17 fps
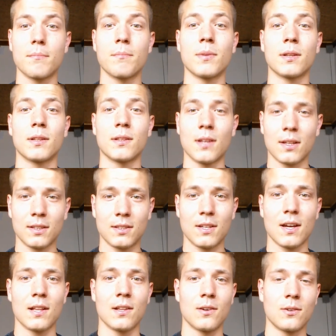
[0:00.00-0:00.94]
But not
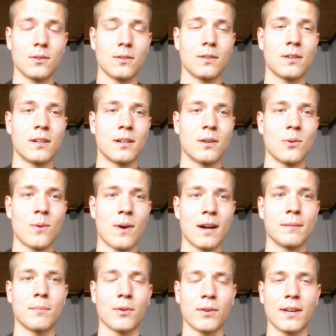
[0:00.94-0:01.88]
yellow,
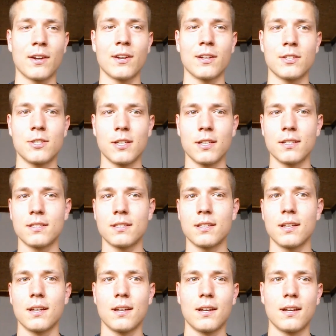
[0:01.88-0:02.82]
white Bulgarian cheese.
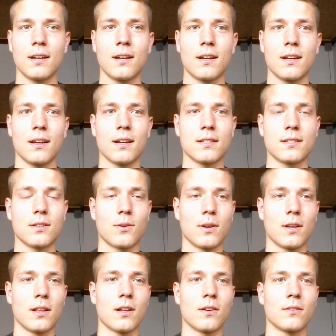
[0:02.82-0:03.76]
Because I
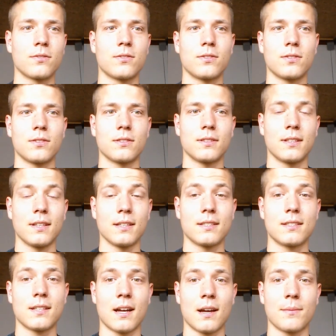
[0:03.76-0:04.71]
really love
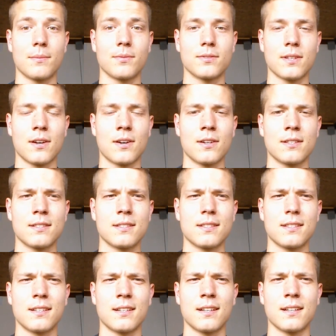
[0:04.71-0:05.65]
these type of
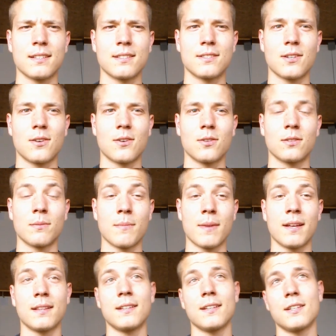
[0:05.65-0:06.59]
salads. So the
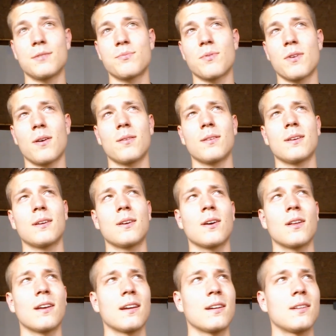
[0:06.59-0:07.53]
main dish probably gonna